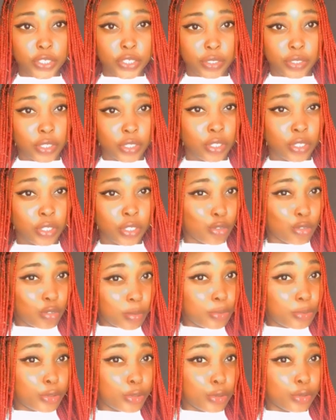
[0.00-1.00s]
In
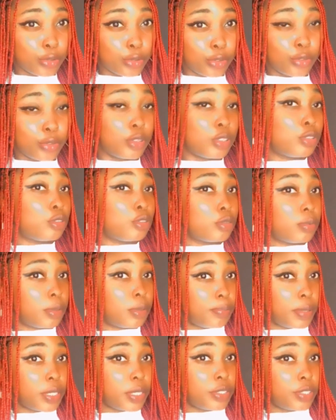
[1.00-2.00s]
crypto, you need to be
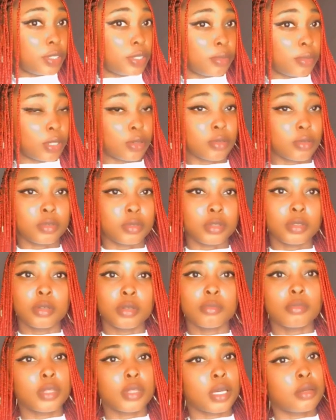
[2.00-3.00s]
patient, because
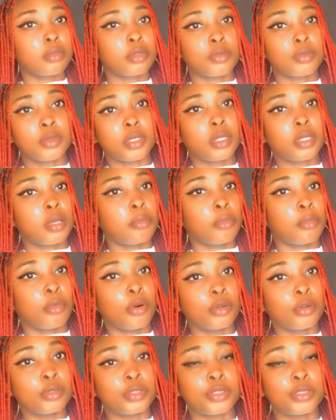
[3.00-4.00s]
sometimes within a
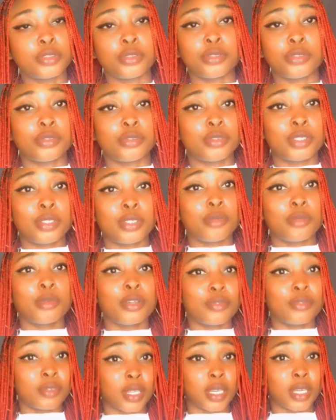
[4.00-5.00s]
month, 3 months, even
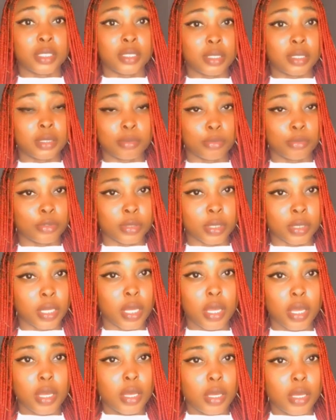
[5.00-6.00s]
that 6 months,
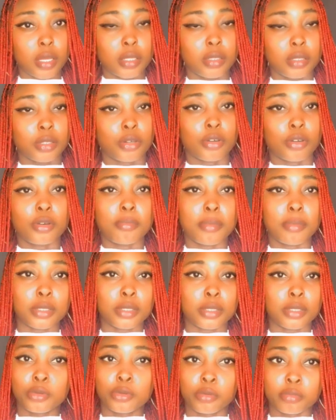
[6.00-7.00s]
the coin might
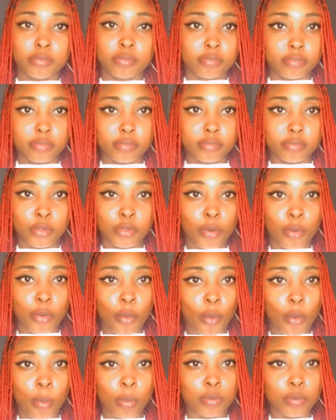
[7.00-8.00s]
not go
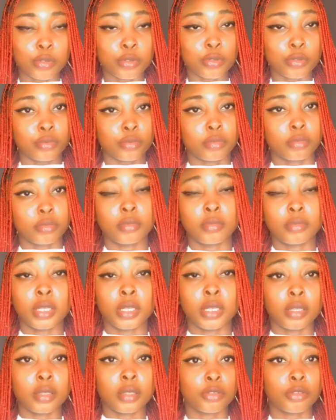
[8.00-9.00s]
up. So in
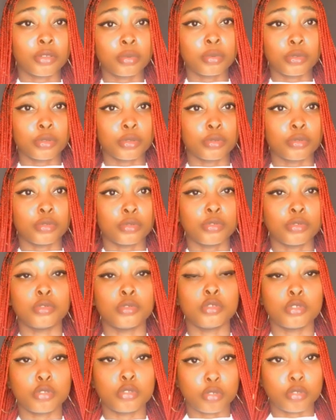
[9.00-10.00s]
crypto, you need
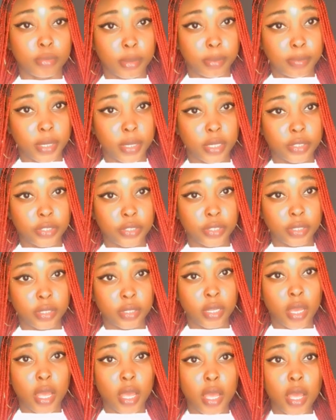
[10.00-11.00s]
to be patient
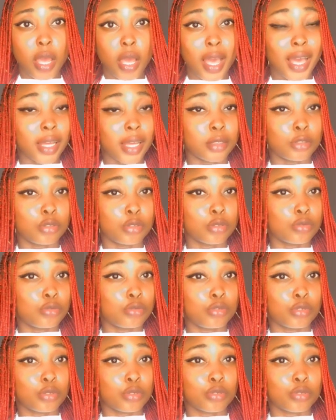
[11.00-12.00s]
and don't
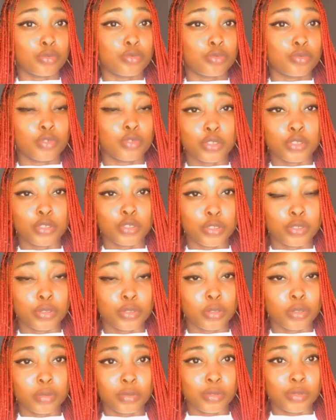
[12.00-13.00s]
just rush
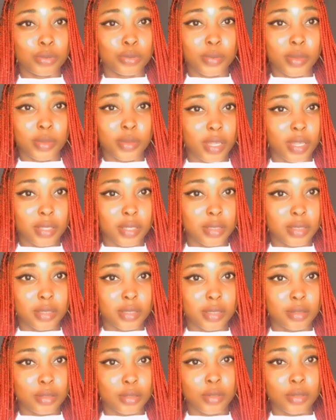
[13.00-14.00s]
do things.
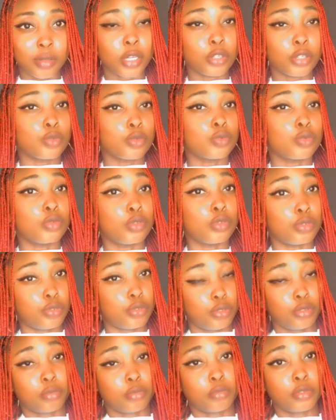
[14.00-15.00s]
so that you won't lose your
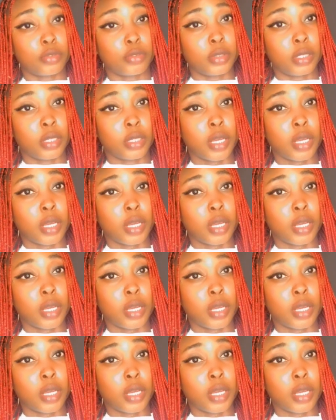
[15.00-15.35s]
money.